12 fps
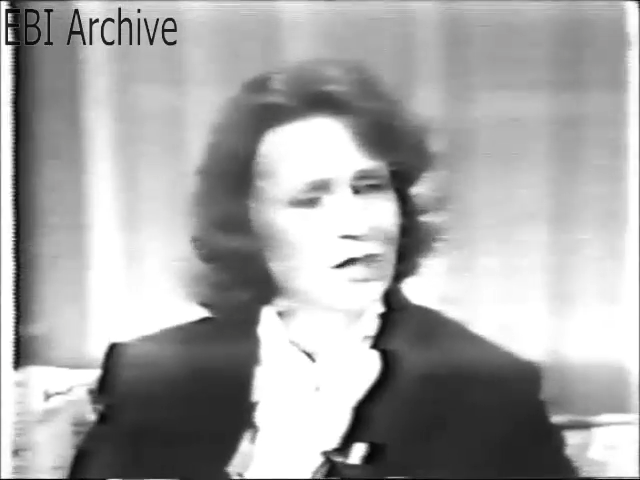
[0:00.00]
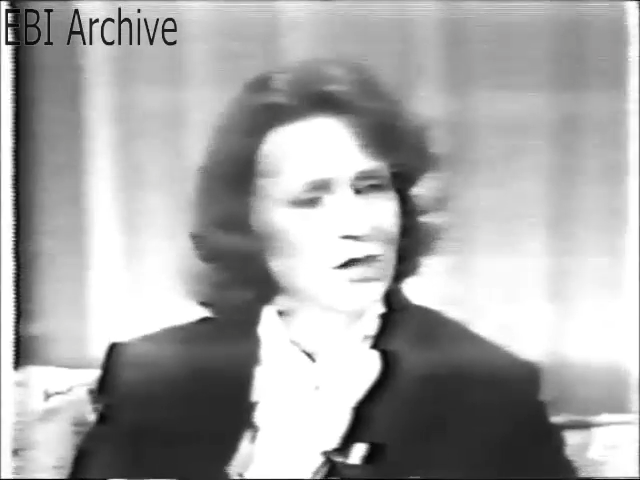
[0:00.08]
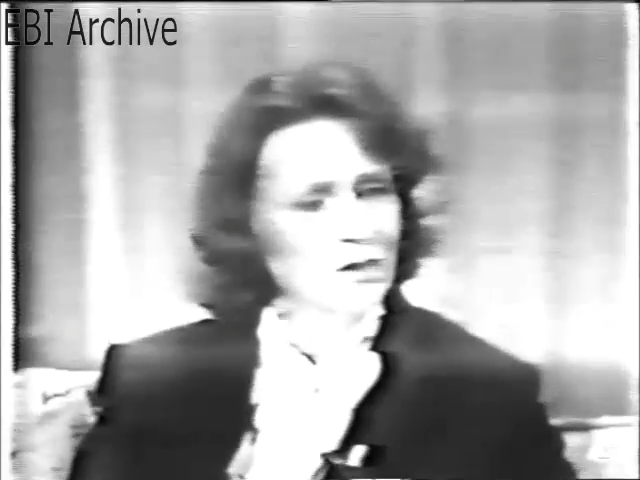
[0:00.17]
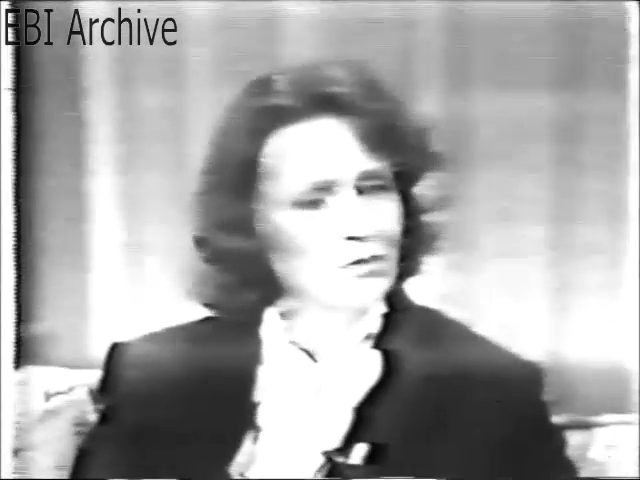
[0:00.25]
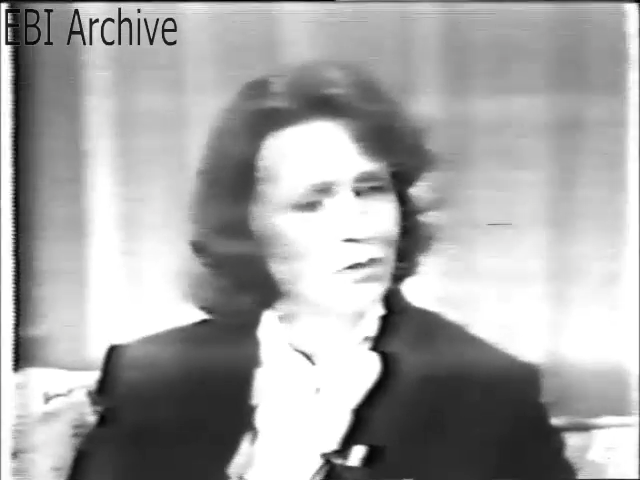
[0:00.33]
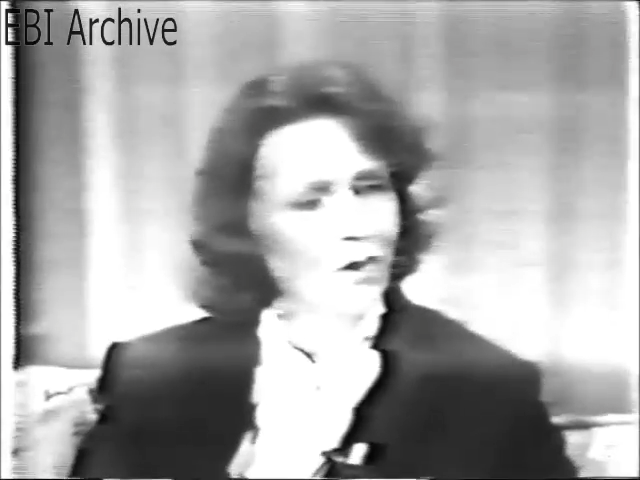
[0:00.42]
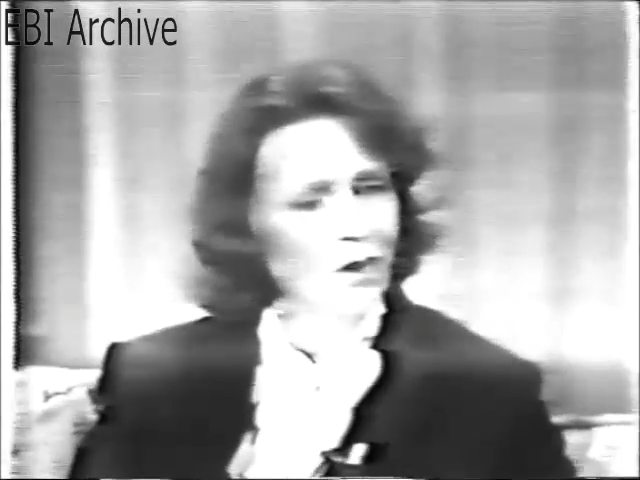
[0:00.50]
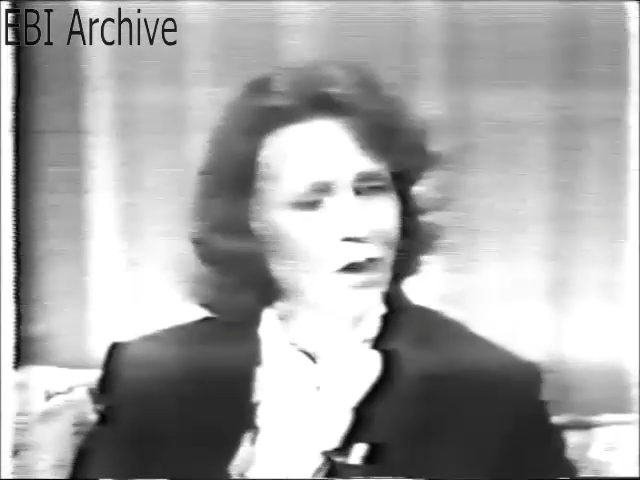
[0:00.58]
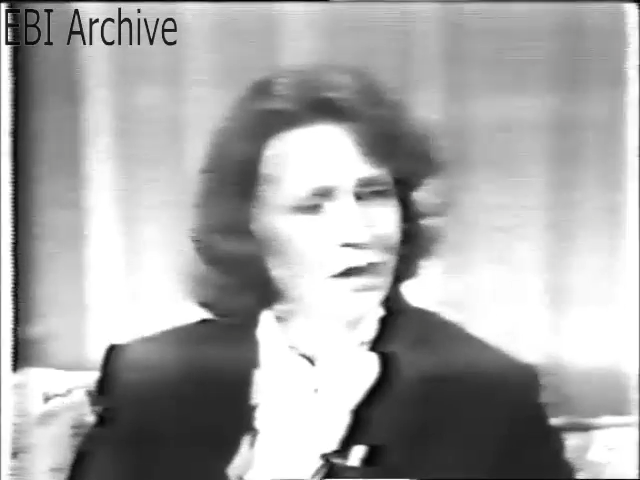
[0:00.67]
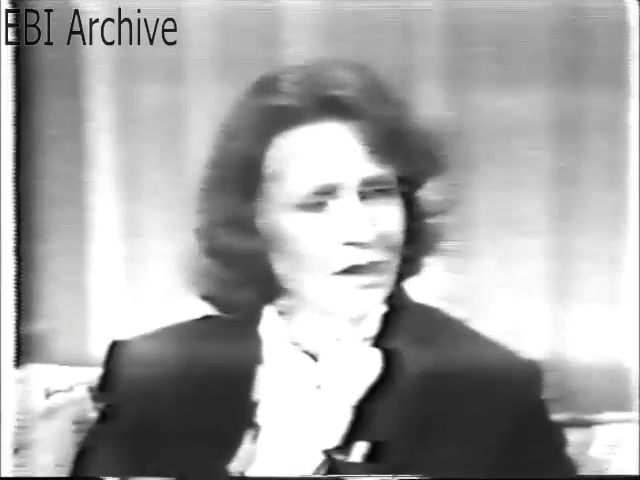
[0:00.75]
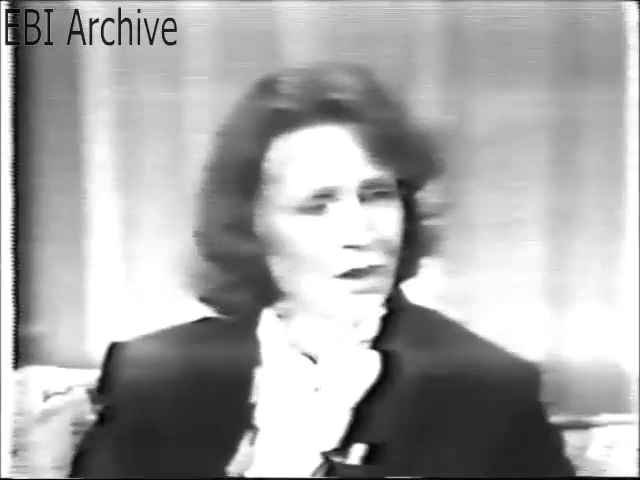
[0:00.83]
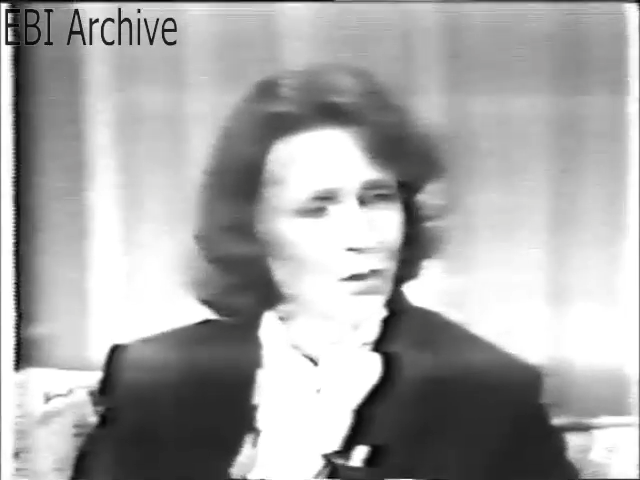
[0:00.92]
each
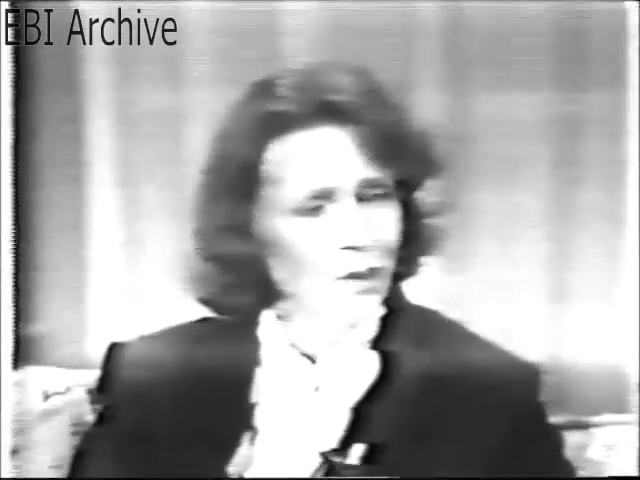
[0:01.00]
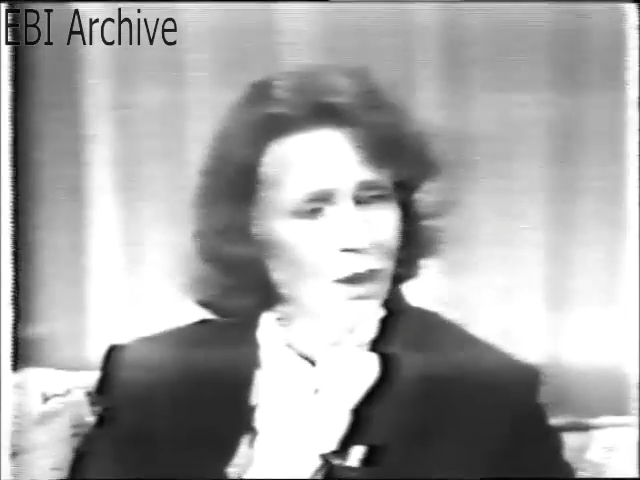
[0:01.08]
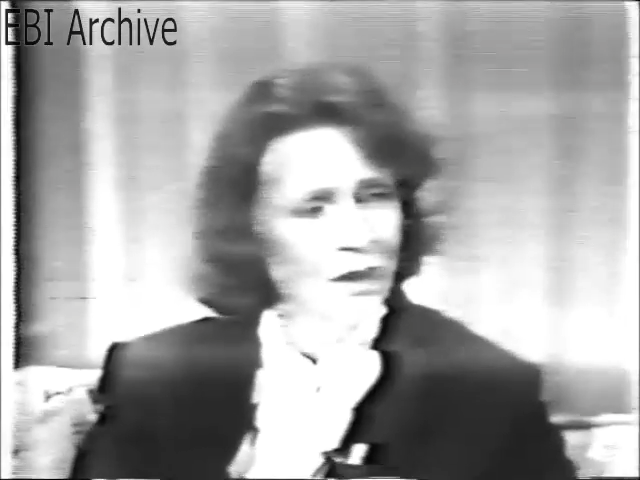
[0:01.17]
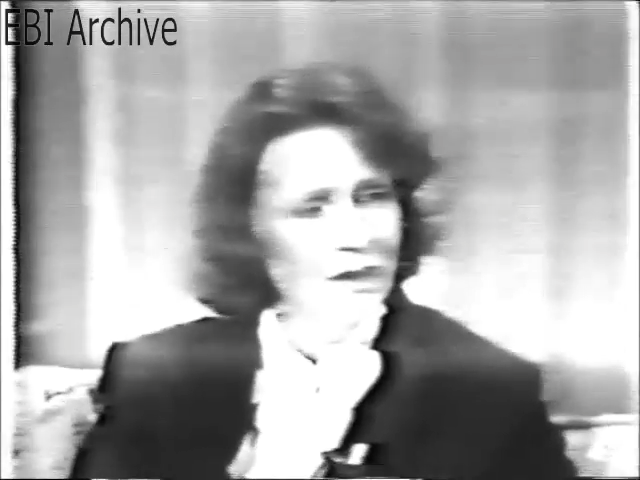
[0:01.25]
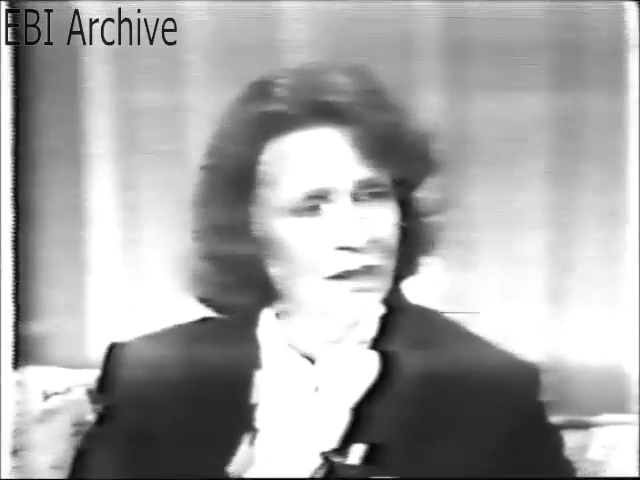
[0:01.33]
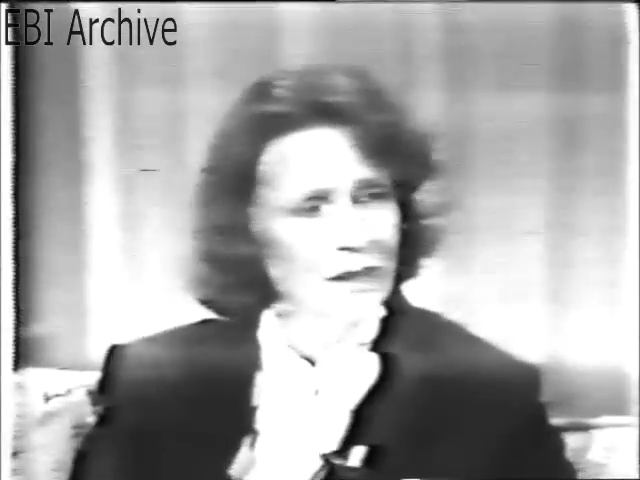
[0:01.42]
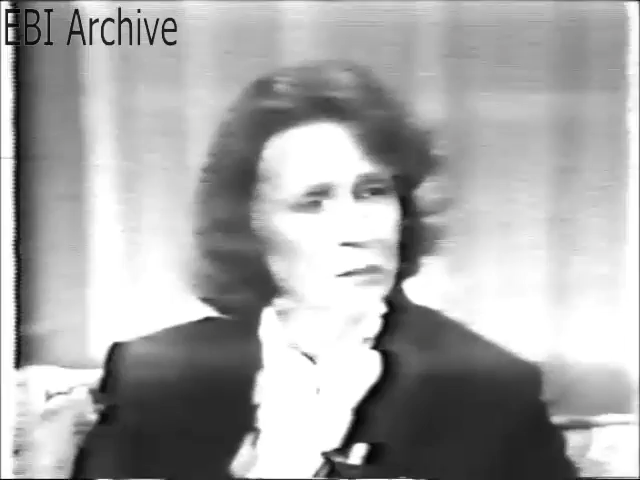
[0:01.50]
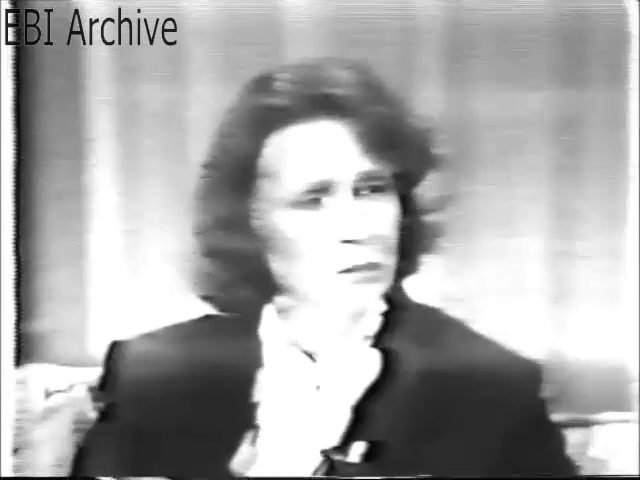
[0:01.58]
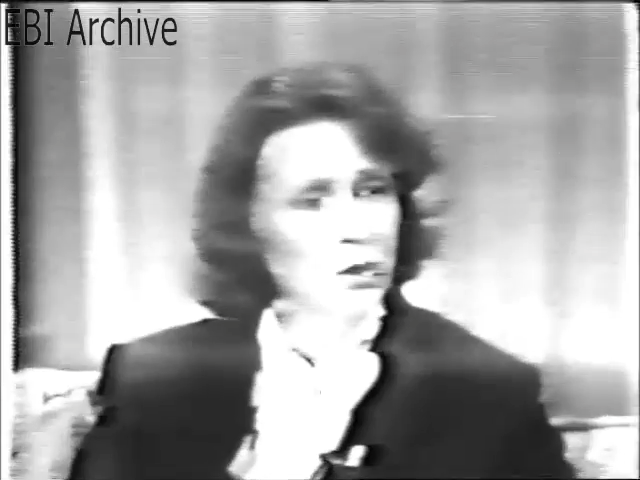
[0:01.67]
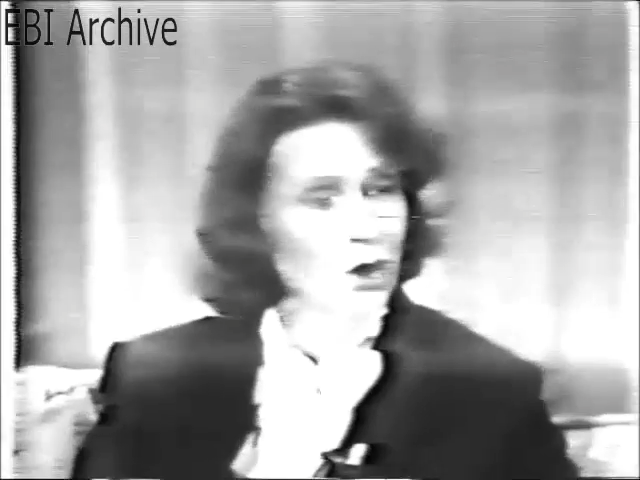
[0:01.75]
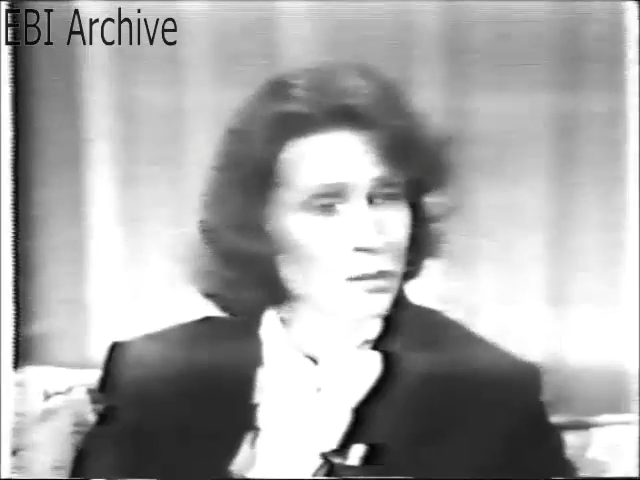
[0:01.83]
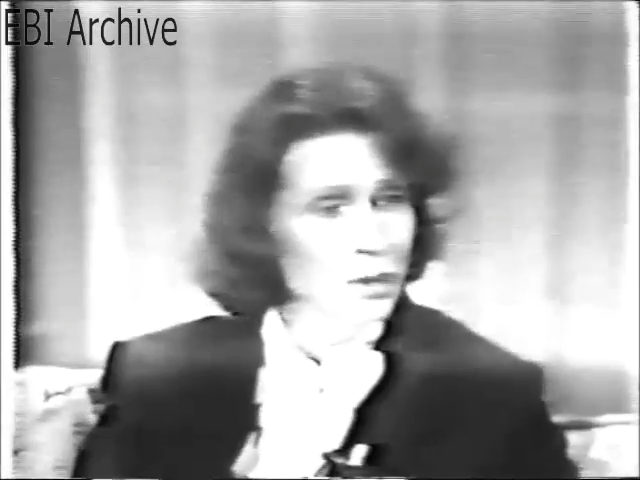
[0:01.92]
boy around
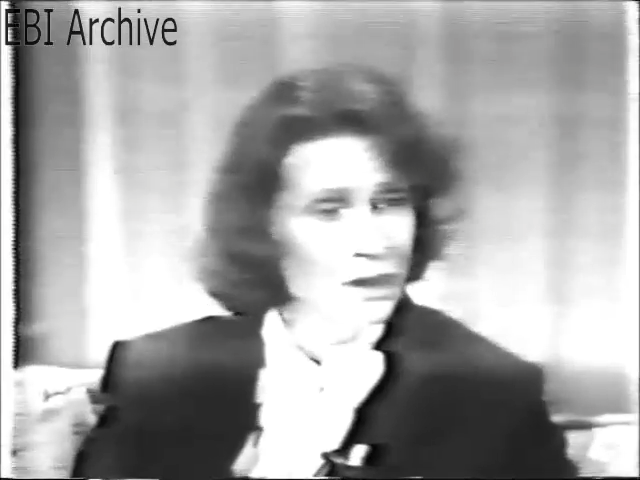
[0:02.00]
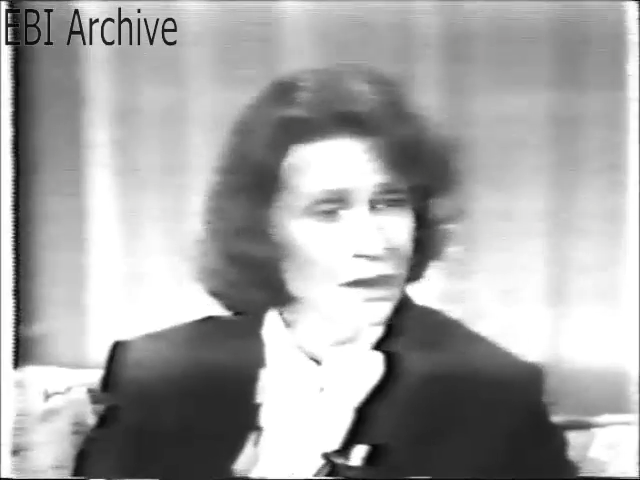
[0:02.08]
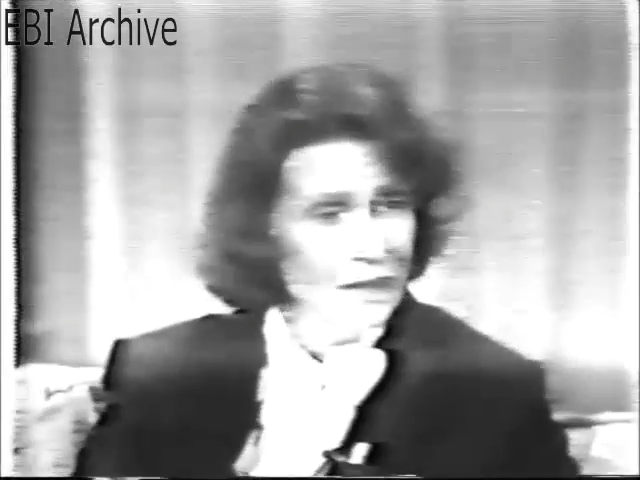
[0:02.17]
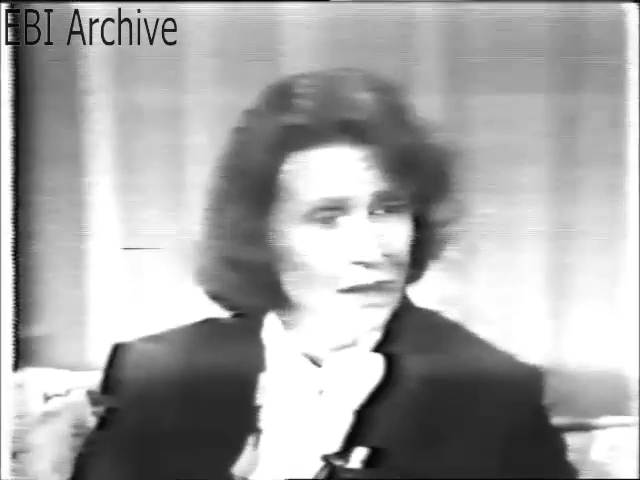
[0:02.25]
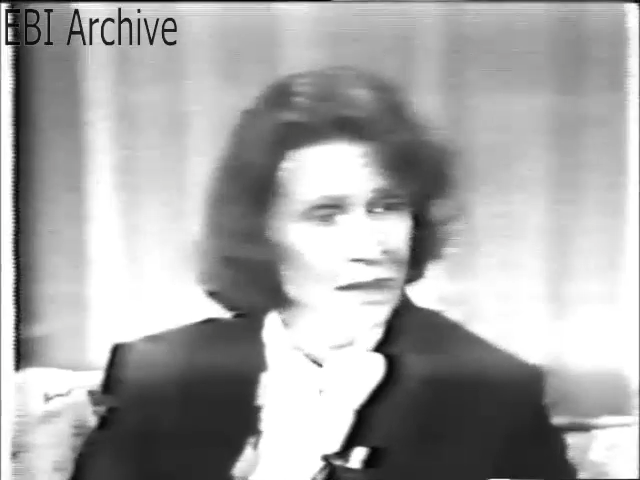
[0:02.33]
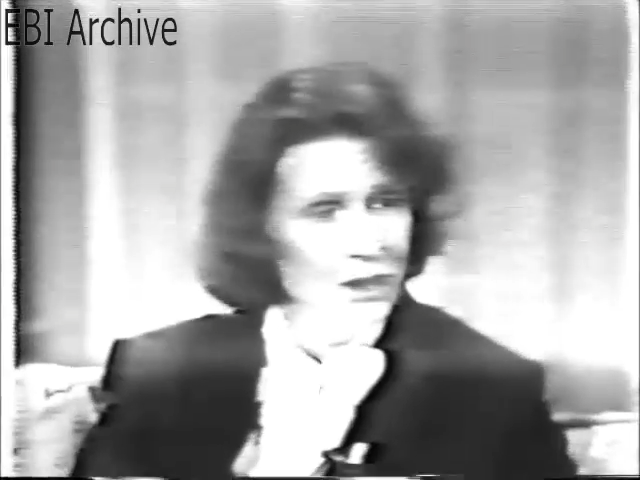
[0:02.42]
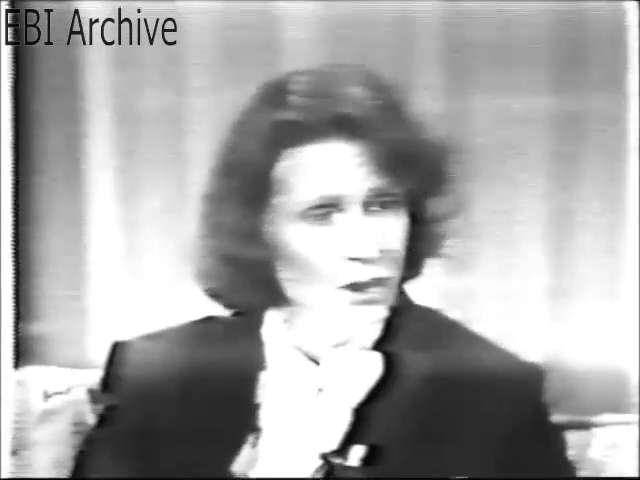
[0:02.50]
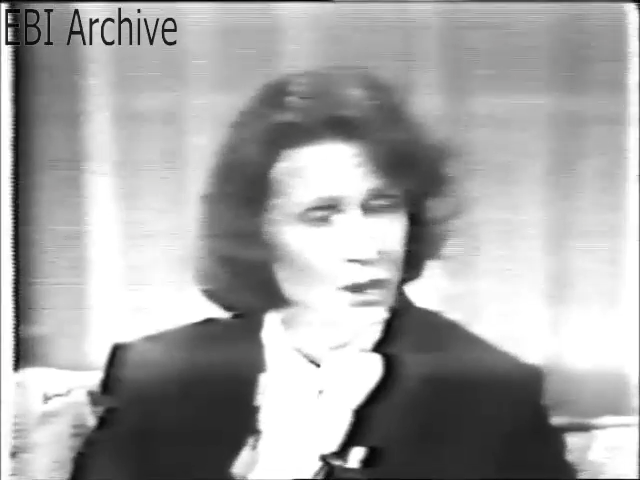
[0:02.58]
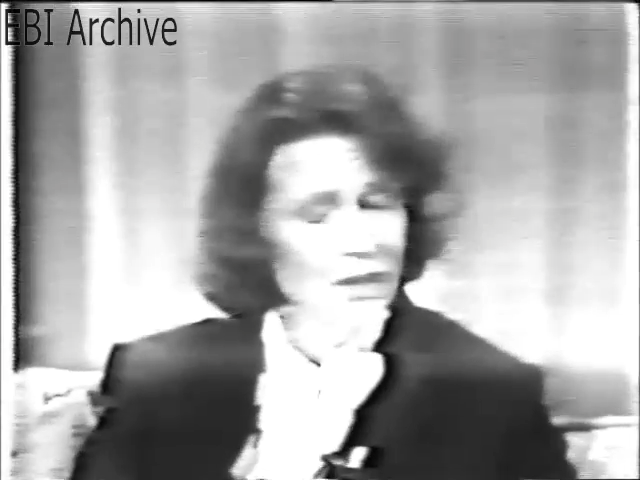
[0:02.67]
in Muhlenberg County.